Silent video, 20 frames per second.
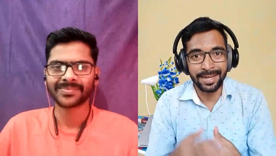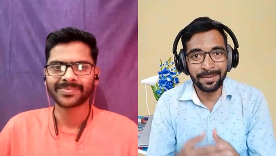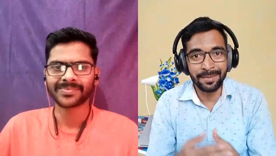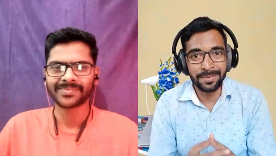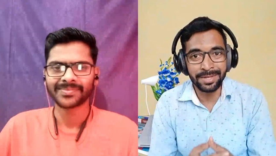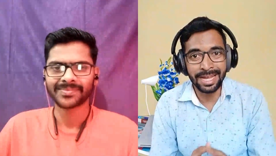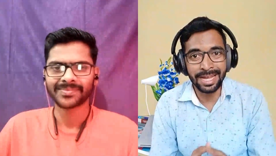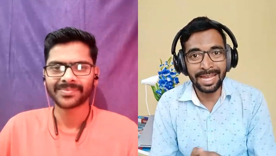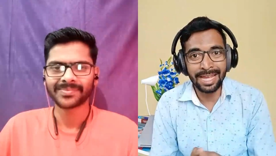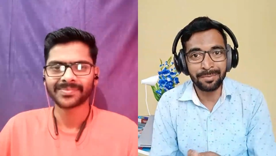Speaker 1: At
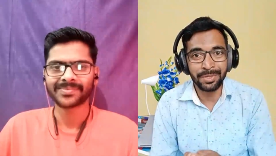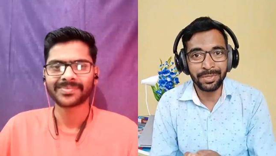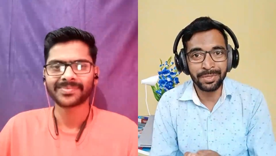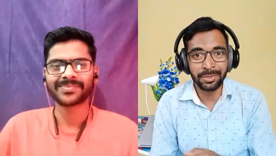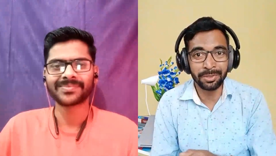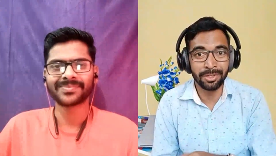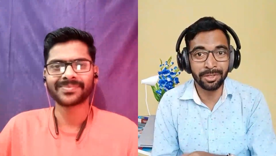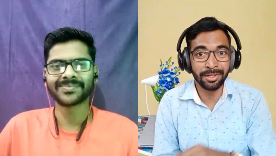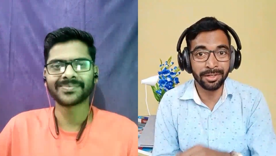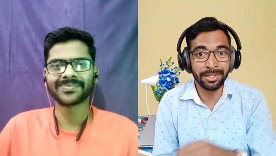the same
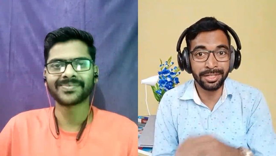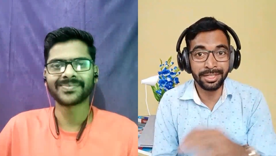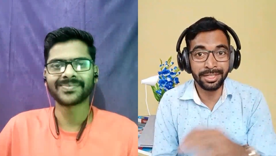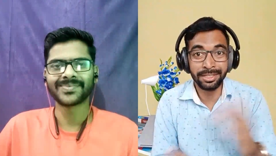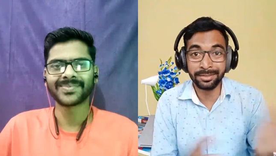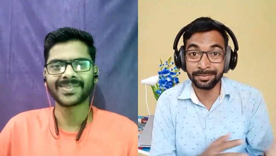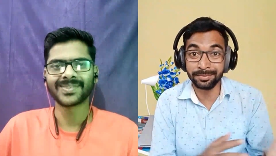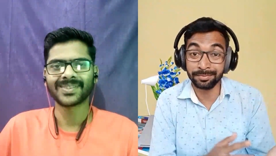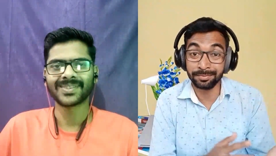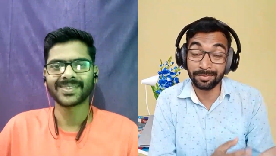time, mm-hmm. you're
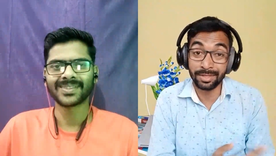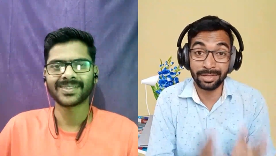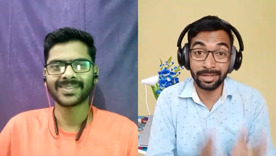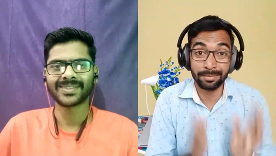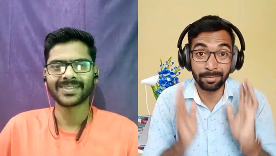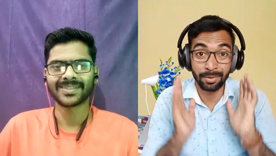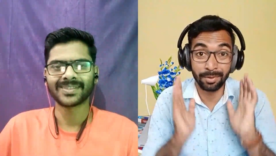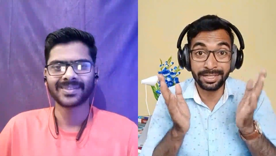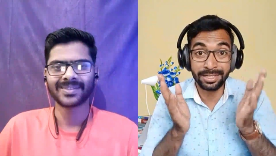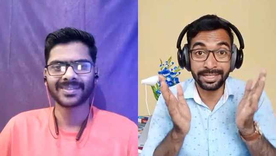
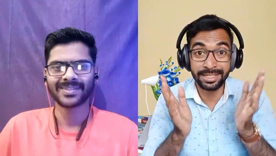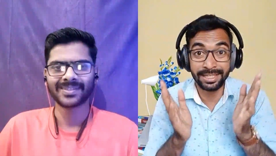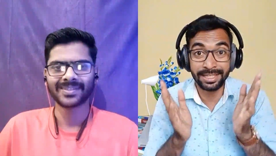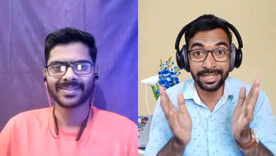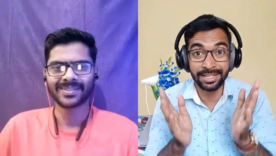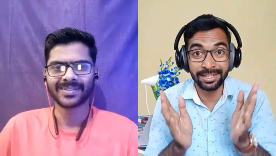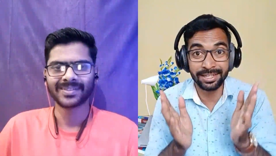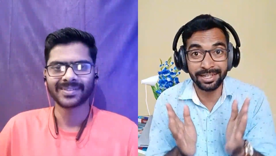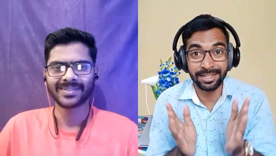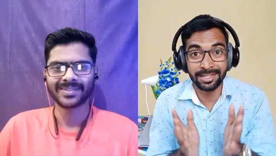learning
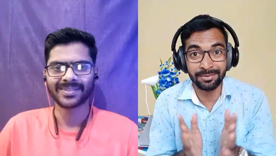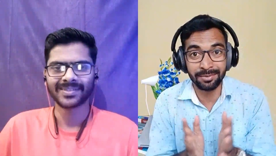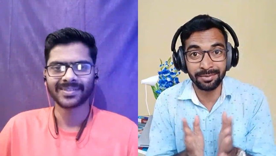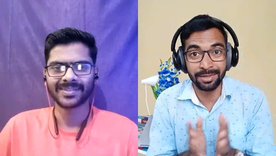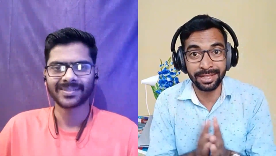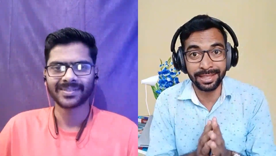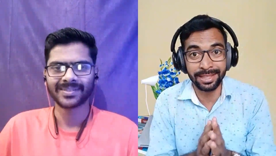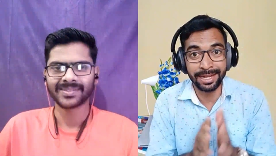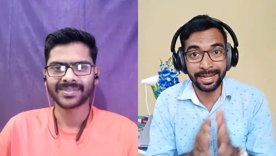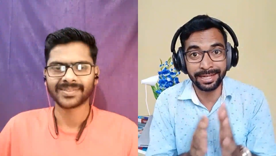
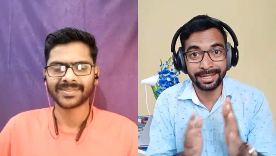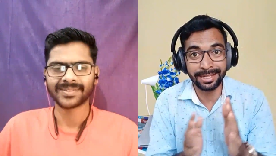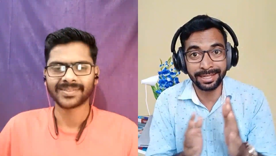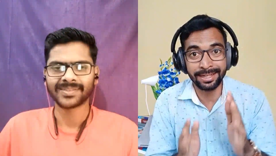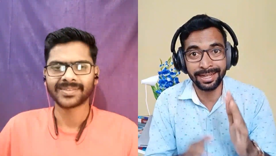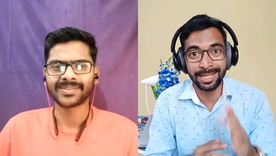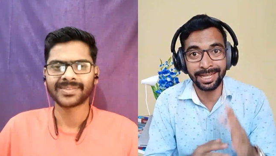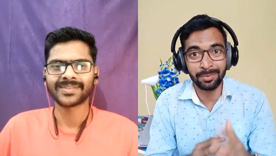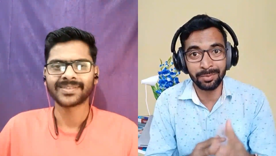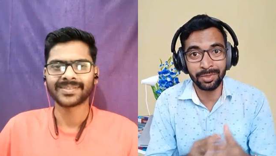pronunciation as well.
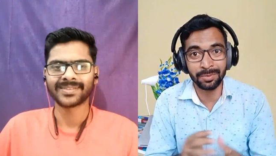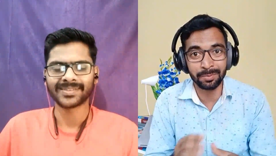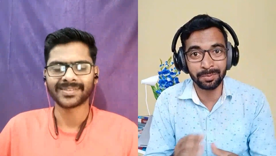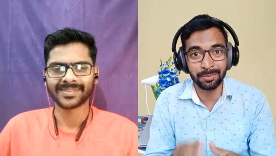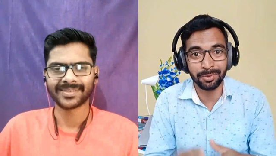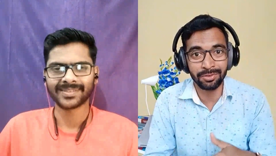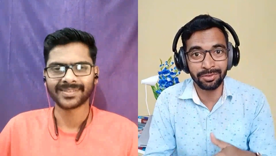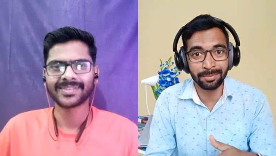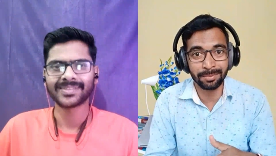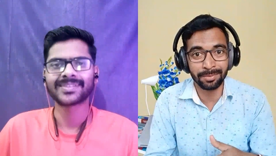That can
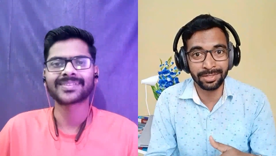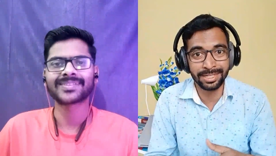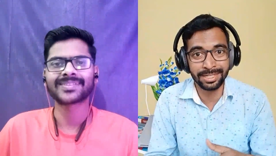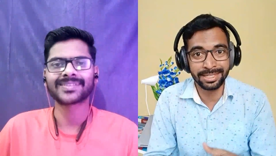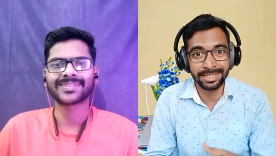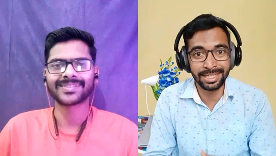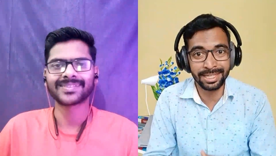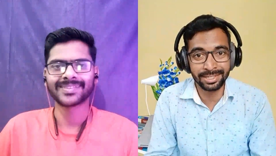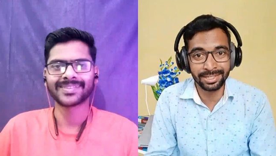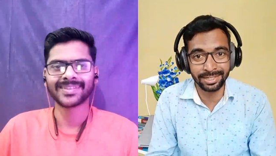help you improve
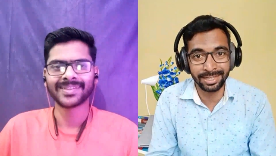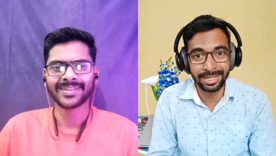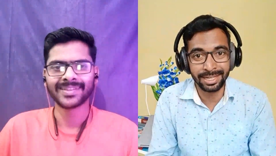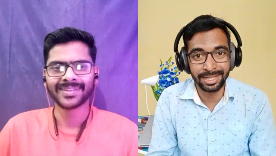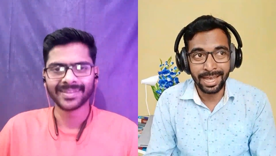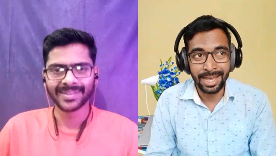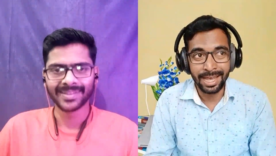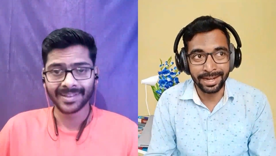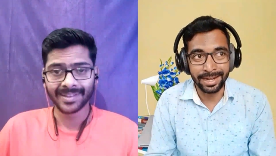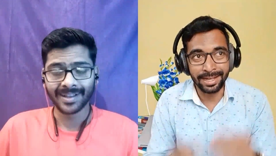your
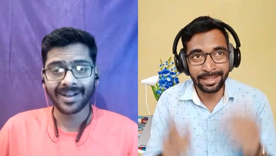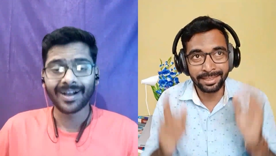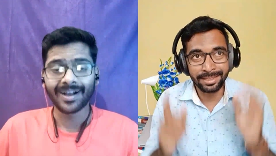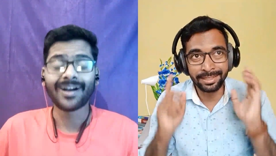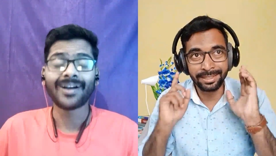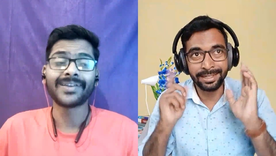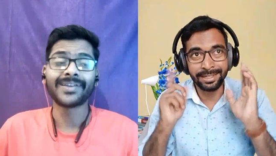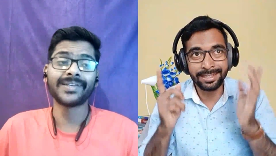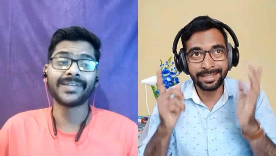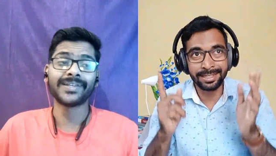pronunciation.
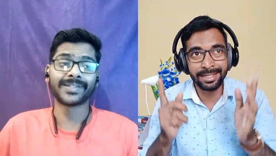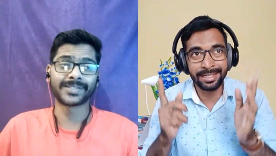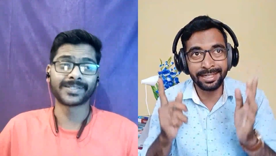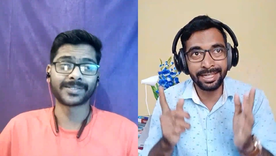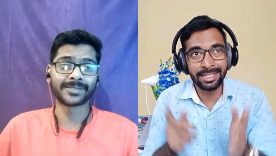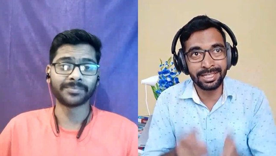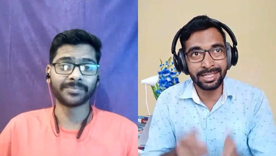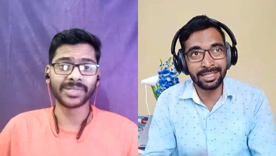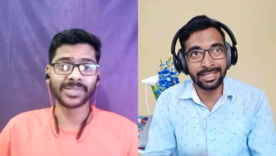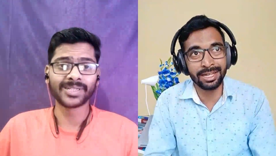And I ah, think
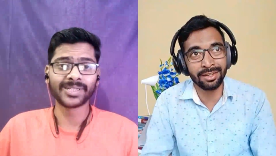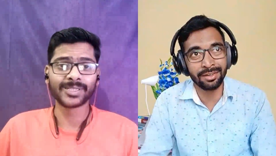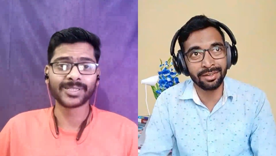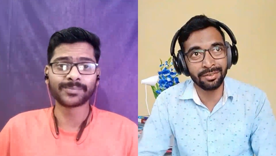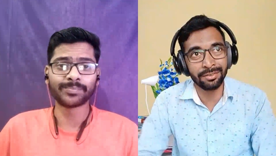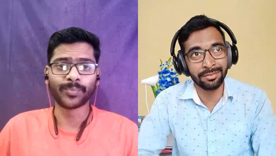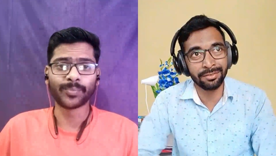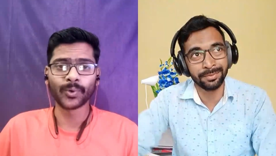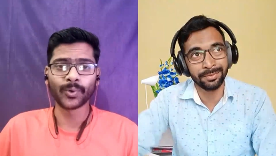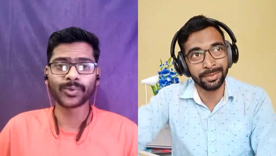uh, yes, listening is
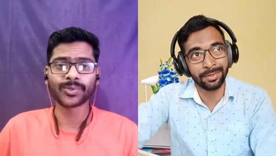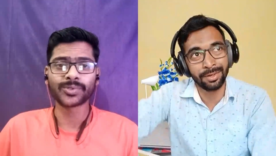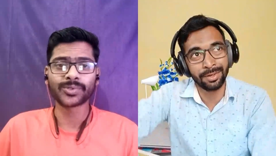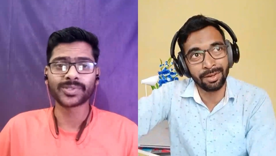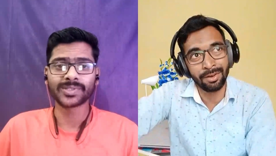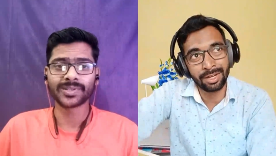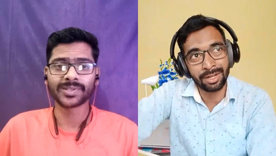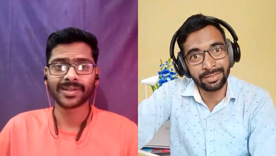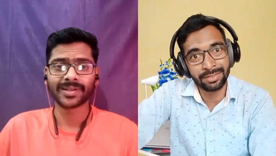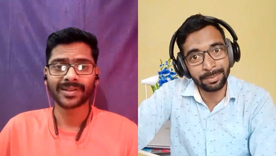the,
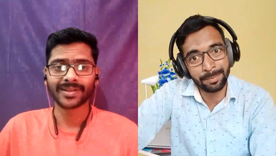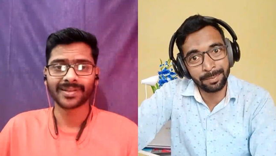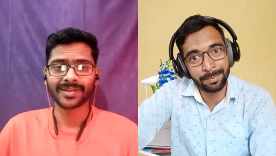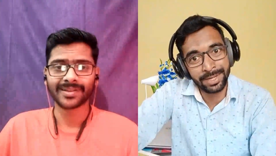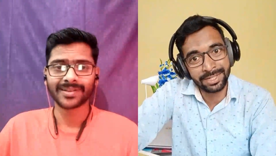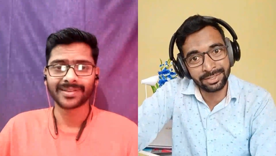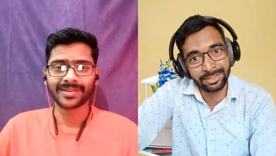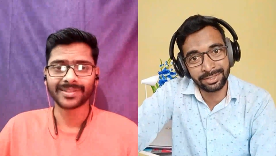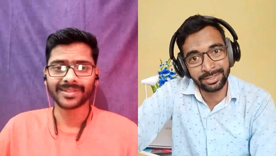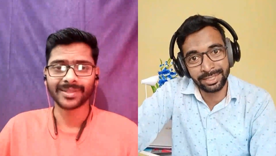books,
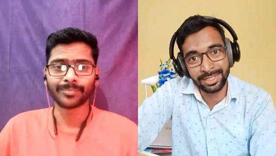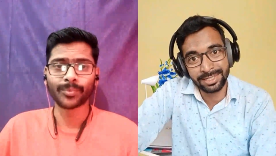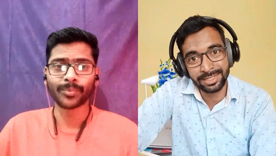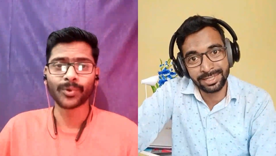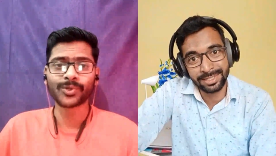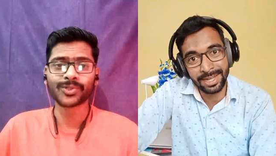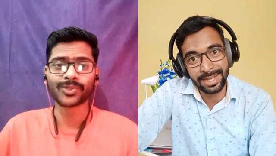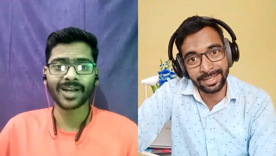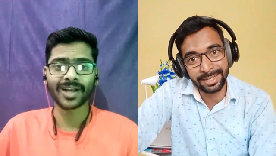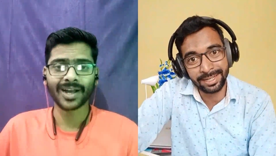one of the
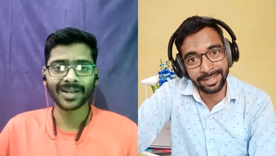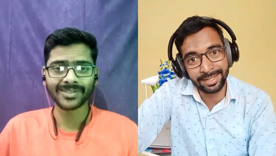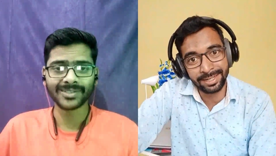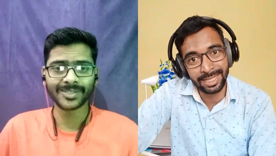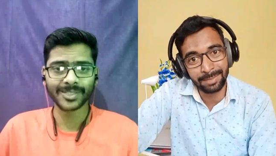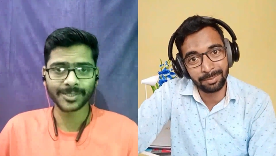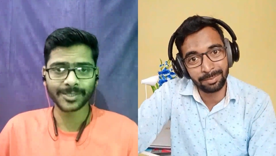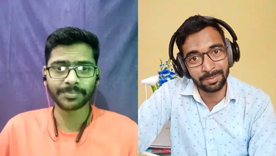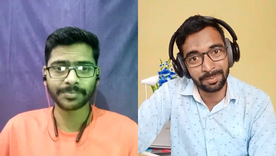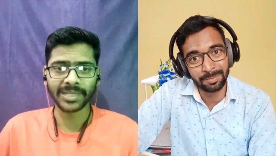best yeah, things
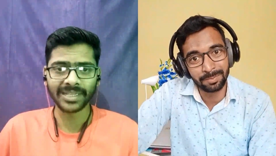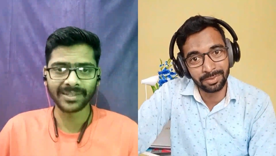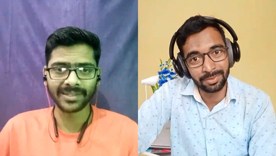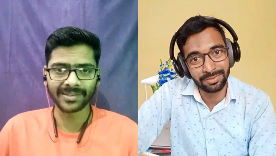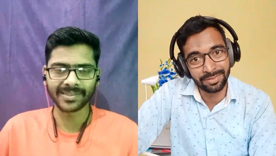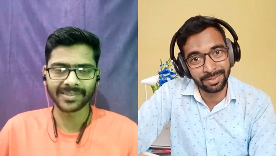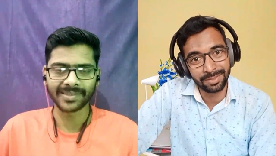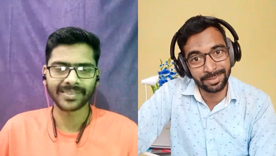that can help you